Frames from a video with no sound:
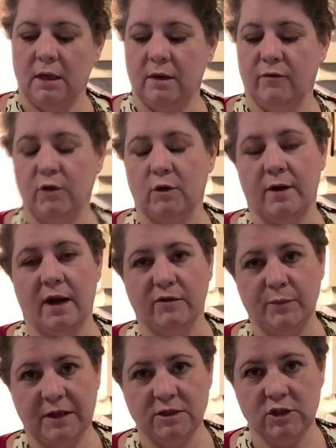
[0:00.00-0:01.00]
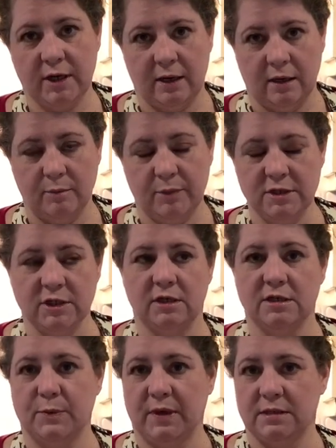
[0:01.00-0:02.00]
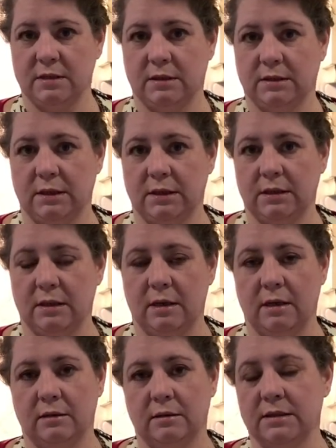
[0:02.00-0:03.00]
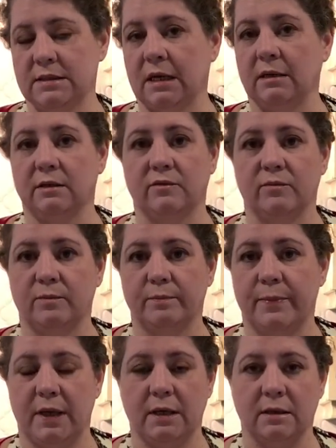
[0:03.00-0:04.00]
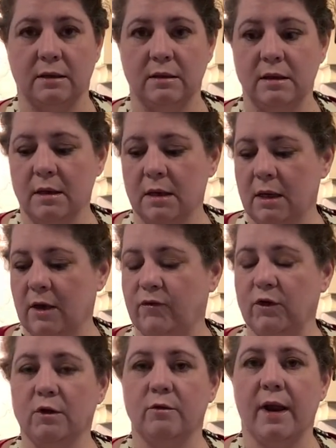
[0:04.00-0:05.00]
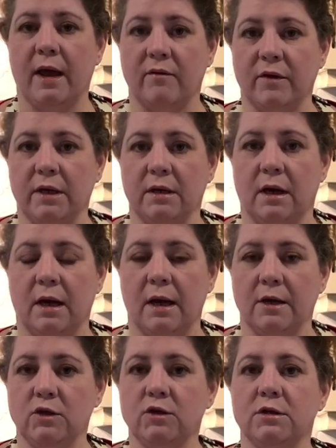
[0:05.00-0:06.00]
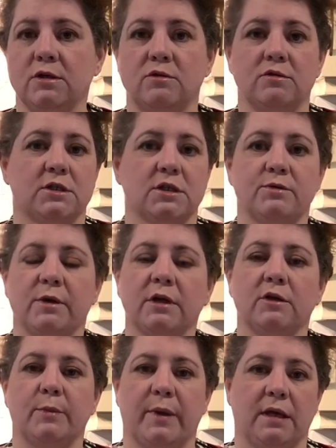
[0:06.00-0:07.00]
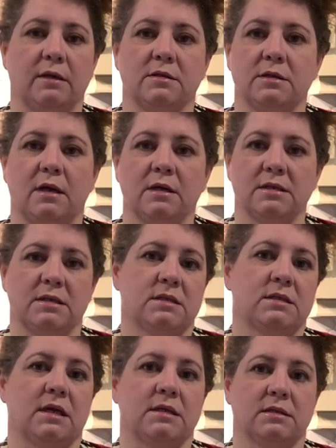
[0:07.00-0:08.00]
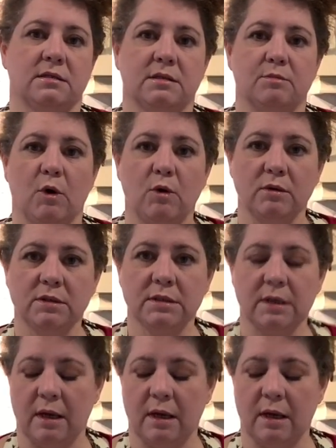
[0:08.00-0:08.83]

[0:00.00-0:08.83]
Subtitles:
If you don't have pancetta, pancetta is basically Italian bacon. If you don't have it, you can use just regular bacon as long as it's nice and smoked.